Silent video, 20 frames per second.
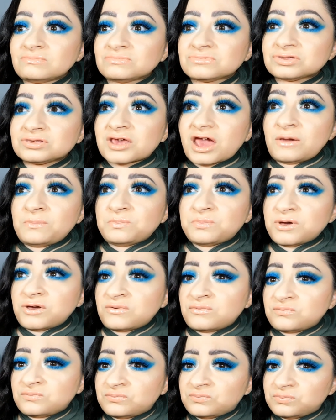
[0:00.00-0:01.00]
type
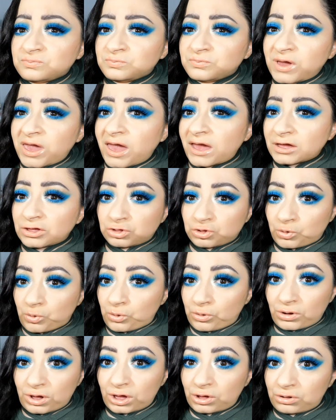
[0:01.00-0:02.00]
of
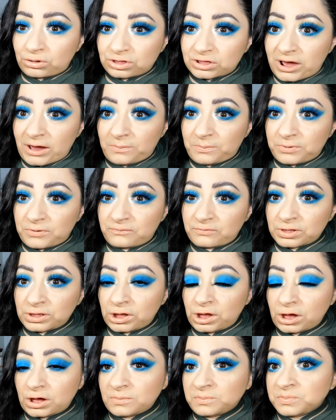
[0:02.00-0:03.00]
editorial type of
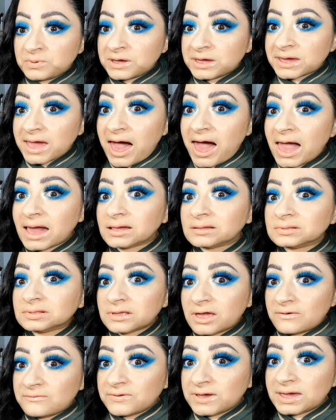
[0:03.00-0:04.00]
look, but I
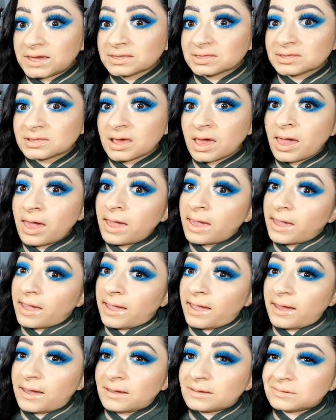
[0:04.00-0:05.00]
love it.
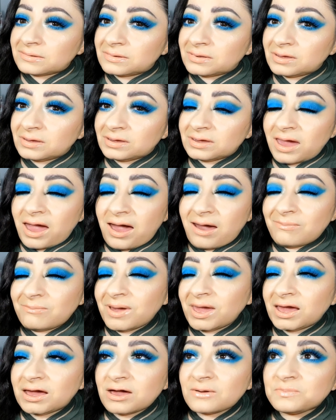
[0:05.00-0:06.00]
And yeah,
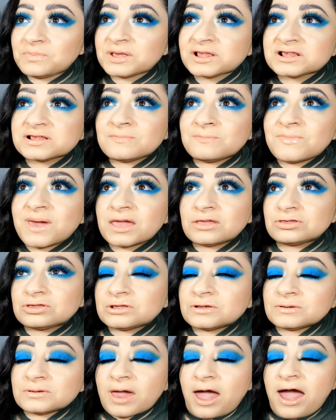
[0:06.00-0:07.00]
makeup is meant
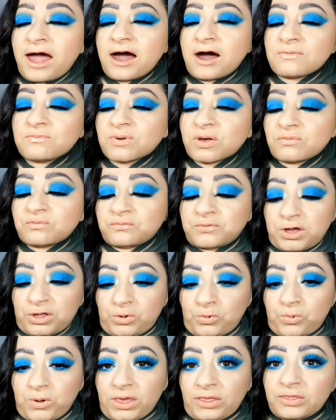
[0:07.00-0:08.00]
to have
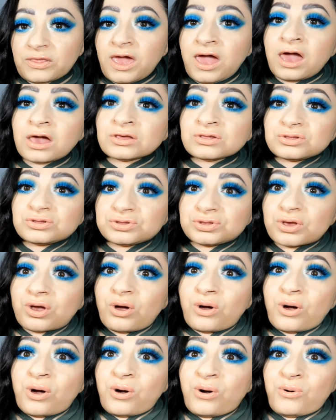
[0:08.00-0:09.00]
fun with.
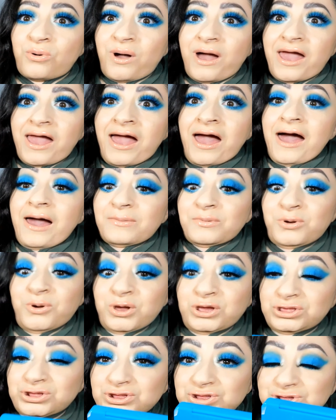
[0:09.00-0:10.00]
So I'm
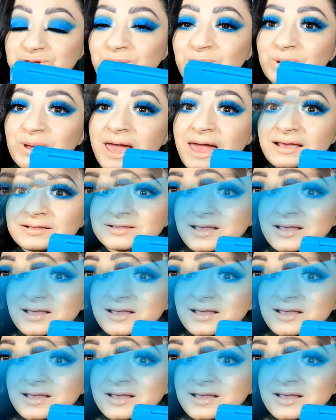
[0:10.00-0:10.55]
going to show you guys